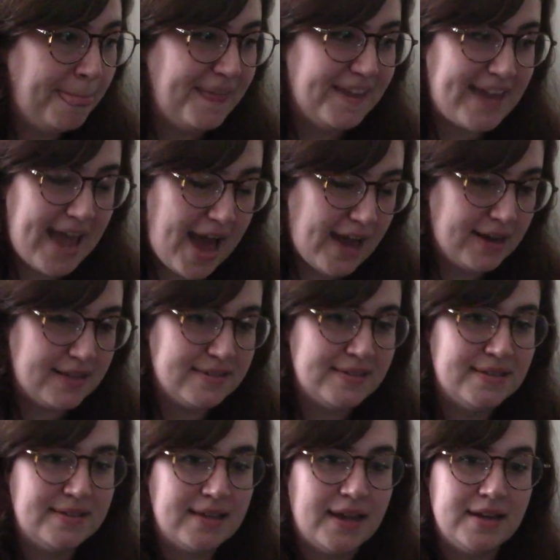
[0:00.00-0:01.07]
The cat has
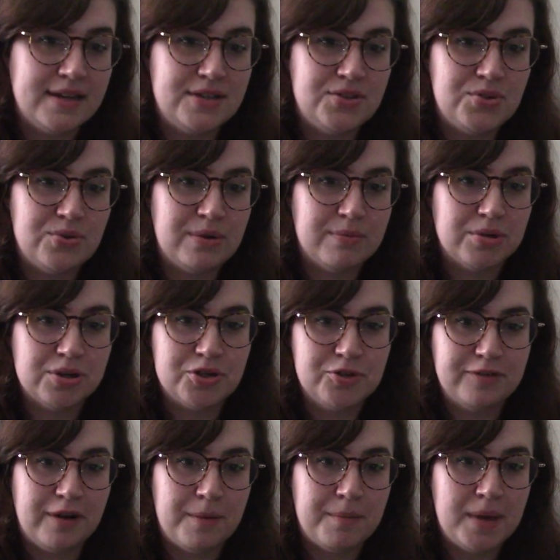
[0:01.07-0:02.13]
decided to emerge
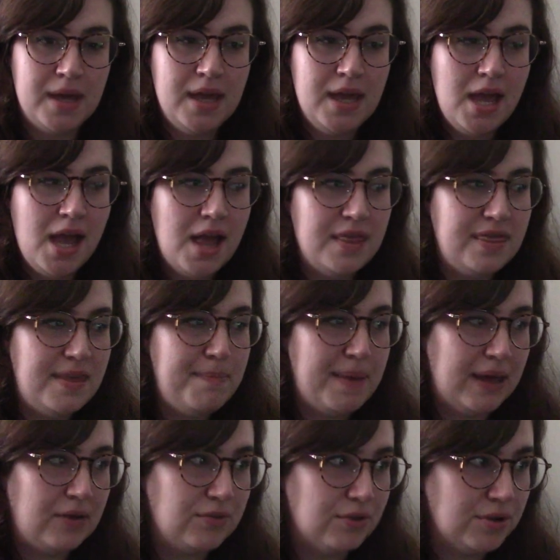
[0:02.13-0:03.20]
from the
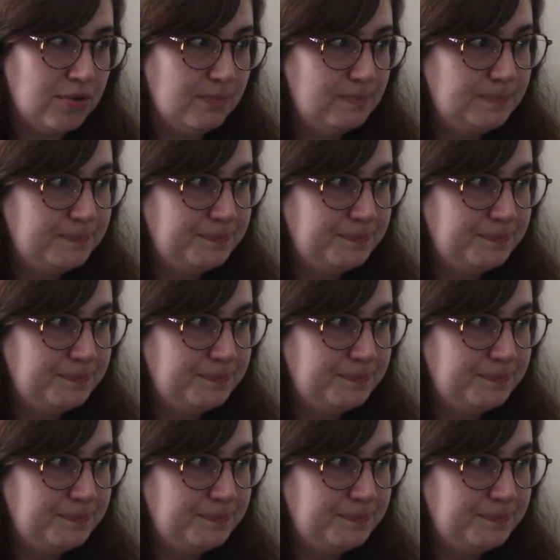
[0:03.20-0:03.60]
bedroom.